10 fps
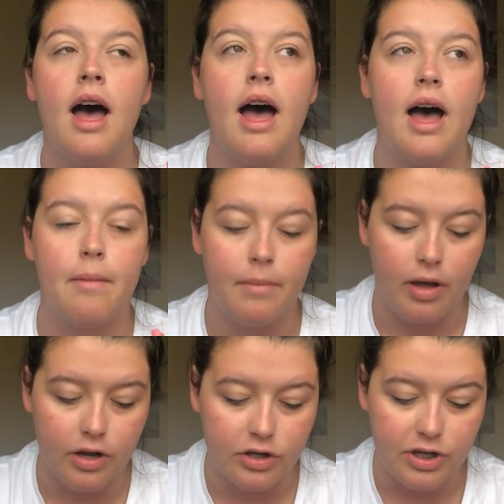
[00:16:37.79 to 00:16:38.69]

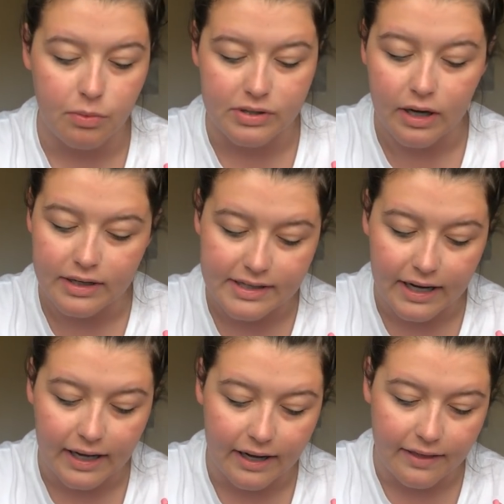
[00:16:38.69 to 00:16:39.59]
And she wasn't
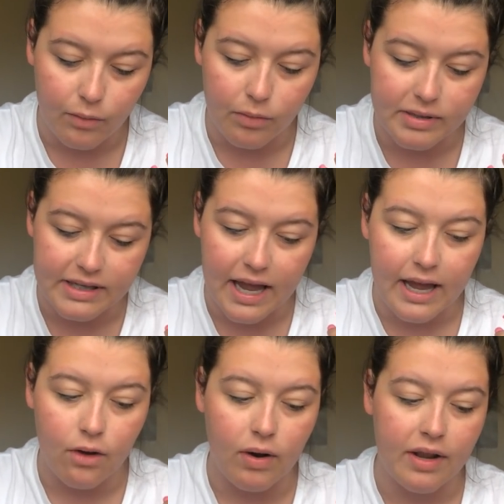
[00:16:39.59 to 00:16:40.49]
understanding anything we were
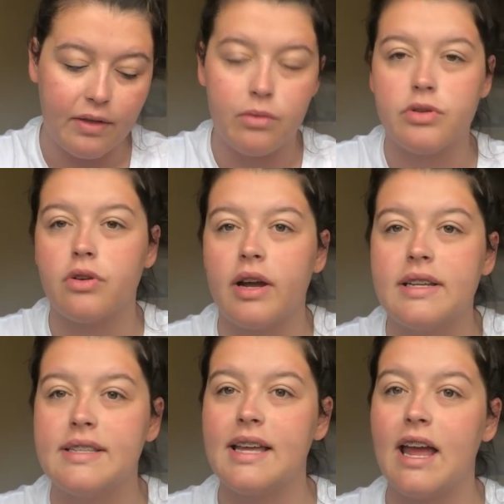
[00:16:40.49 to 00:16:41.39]
saying or anything we were
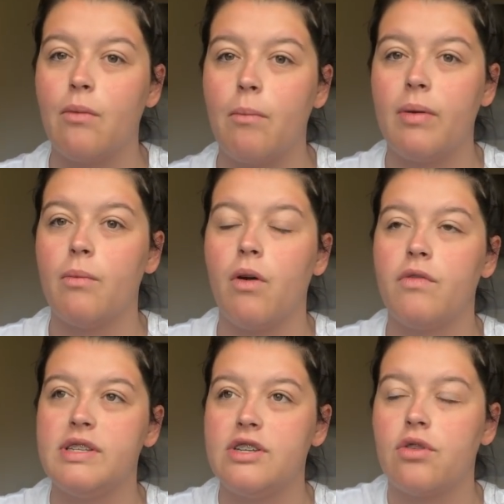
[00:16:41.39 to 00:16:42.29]
trying to say when we were
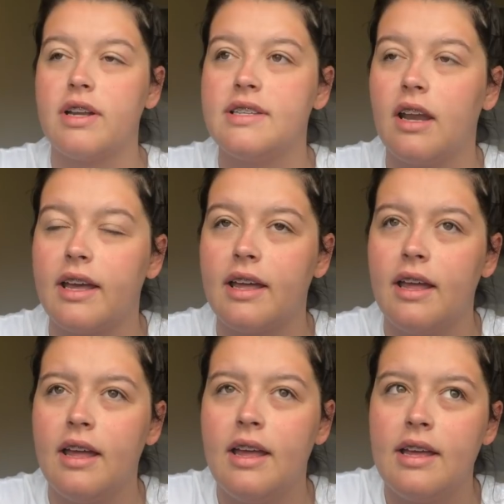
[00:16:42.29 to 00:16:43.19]
obviously trying to like
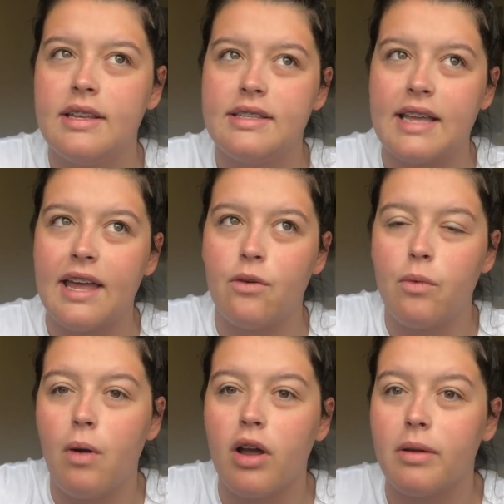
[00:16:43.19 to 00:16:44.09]
say that
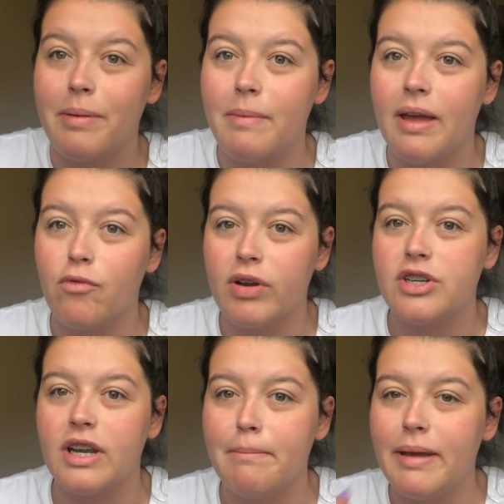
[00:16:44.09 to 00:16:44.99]
we weren't going to be
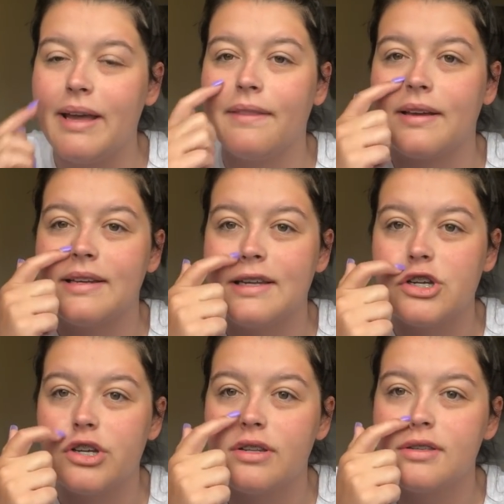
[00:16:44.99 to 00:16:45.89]
originally meeting the
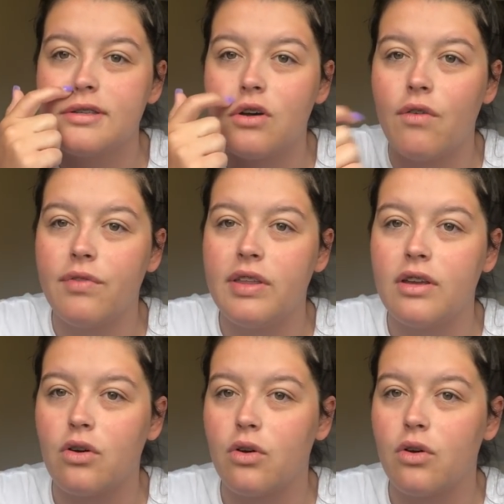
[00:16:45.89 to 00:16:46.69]
conditions of the